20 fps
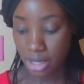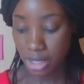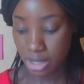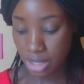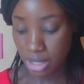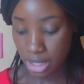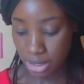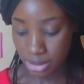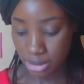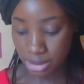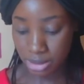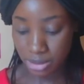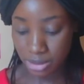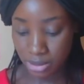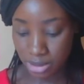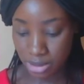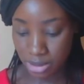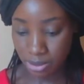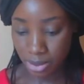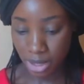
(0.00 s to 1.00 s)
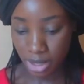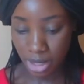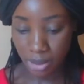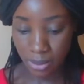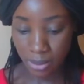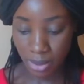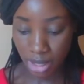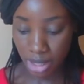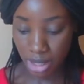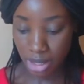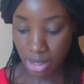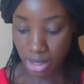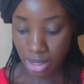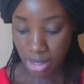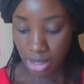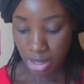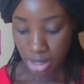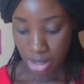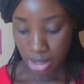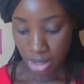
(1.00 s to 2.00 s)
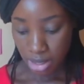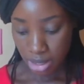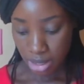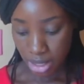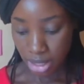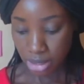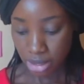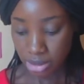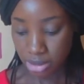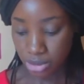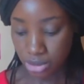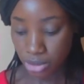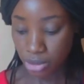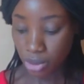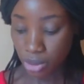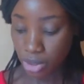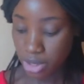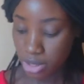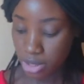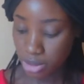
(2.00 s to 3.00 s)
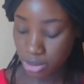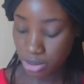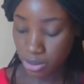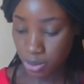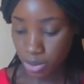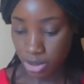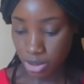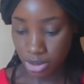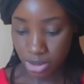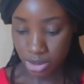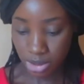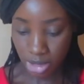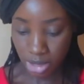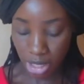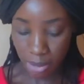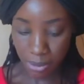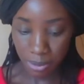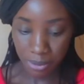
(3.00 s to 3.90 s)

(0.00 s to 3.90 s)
yes, this was the paper. Yes, so this was, I